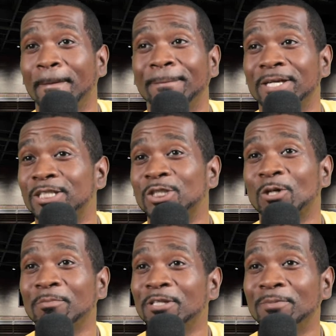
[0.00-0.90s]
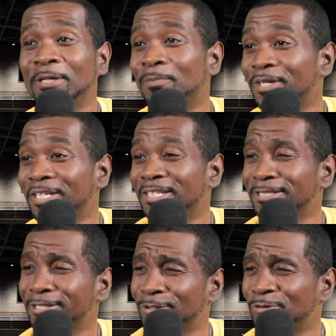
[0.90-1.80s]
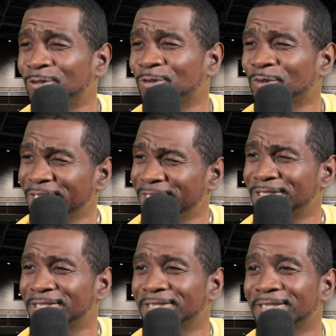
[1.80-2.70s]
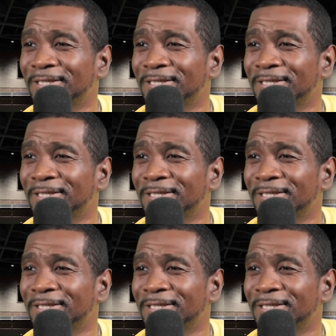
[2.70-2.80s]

makes so many people in this country rich.